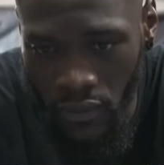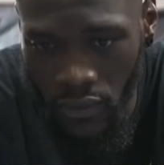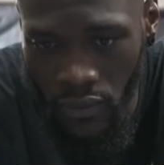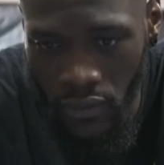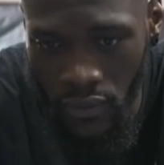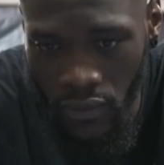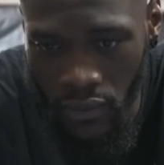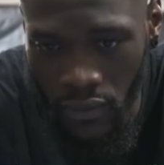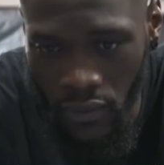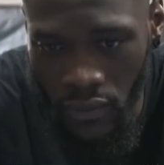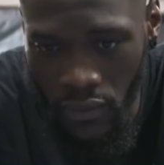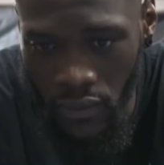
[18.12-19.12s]

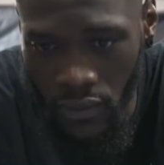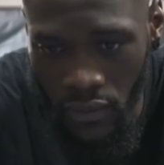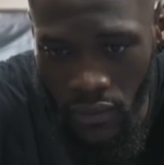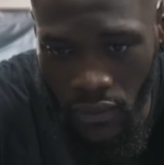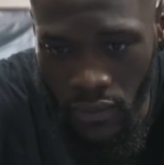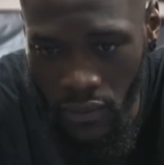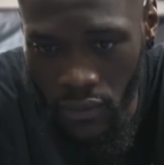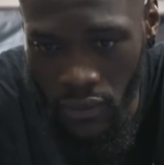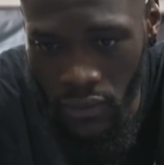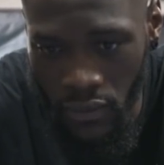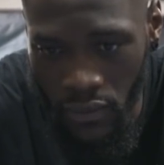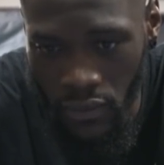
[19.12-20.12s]

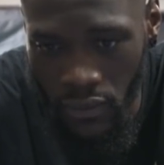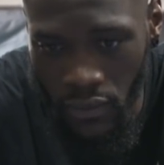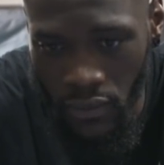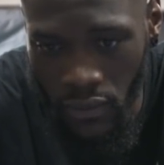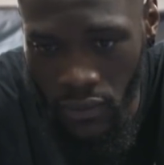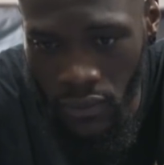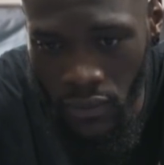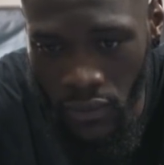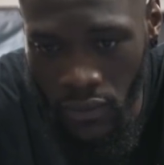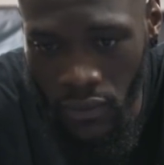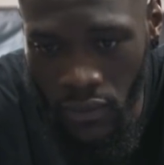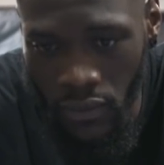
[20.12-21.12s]

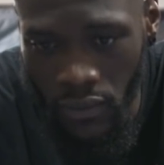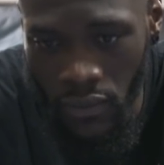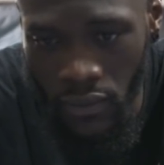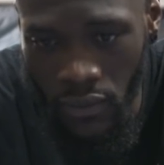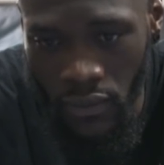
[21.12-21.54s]
No one is speaking in this clip.